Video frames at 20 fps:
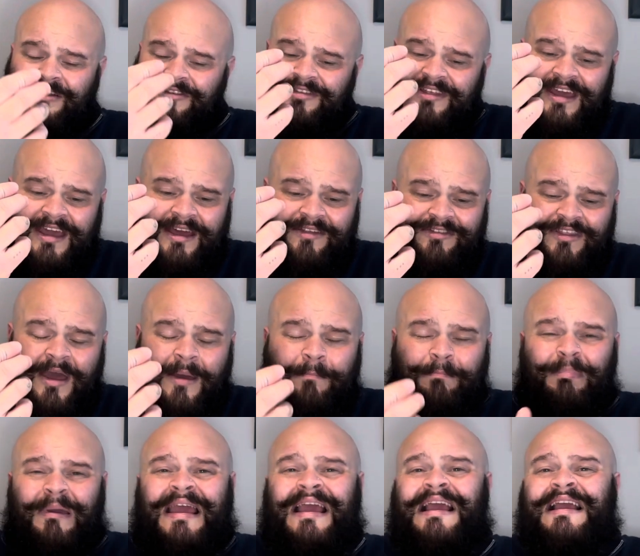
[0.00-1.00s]

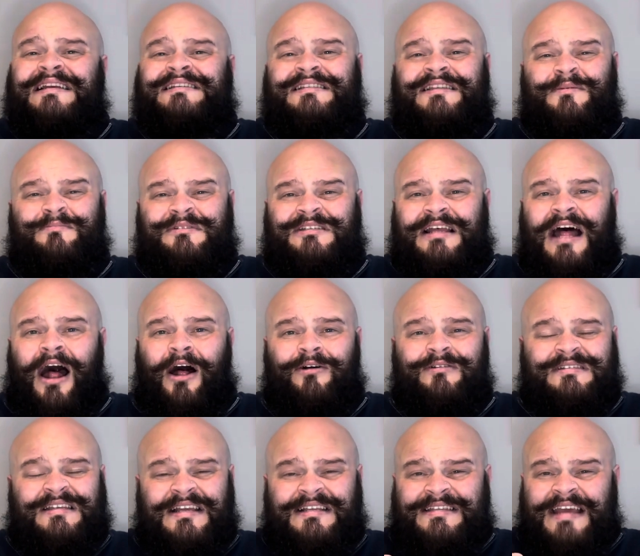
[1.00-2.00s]
The peas
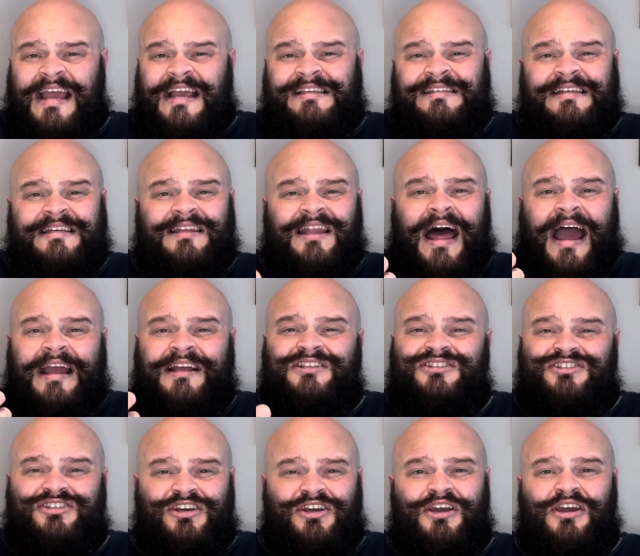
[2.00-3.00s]
themselves, they tasted
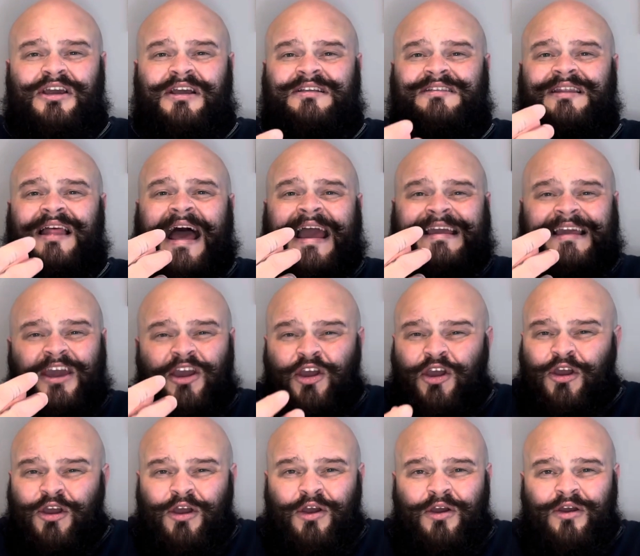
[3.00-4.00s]
like dirt, like
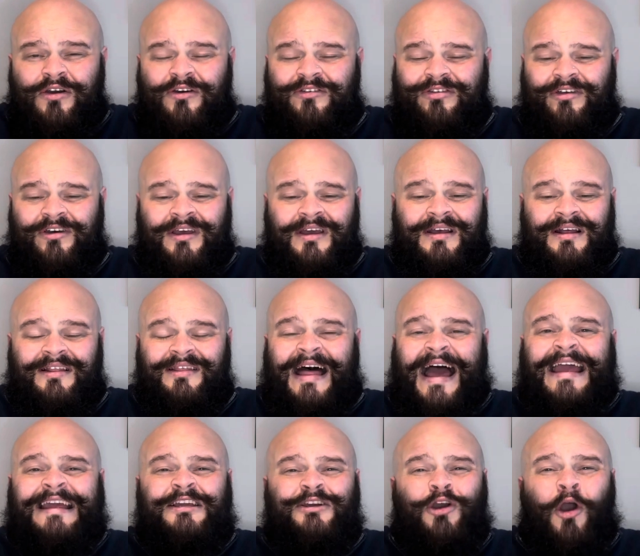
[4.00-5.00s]
earth,
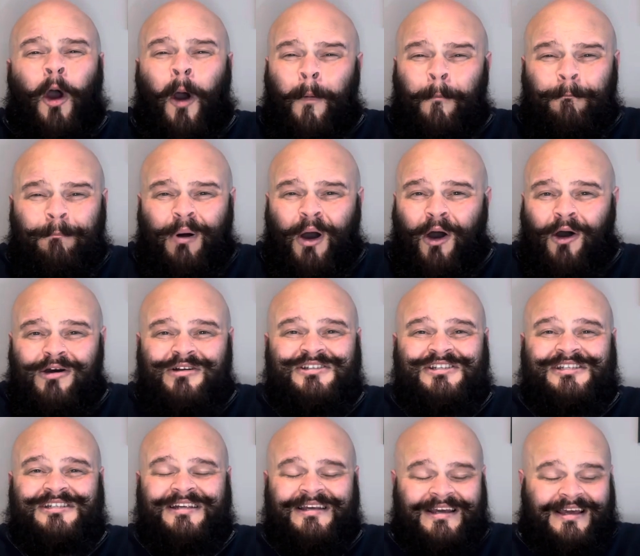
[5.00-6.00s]
like
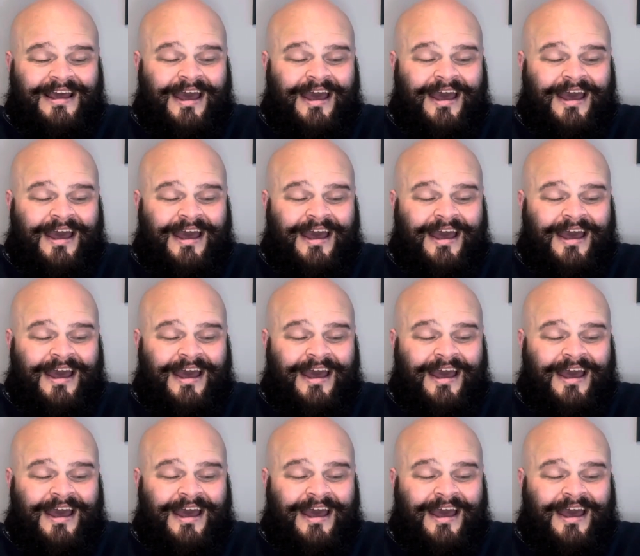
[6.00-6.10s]
compost.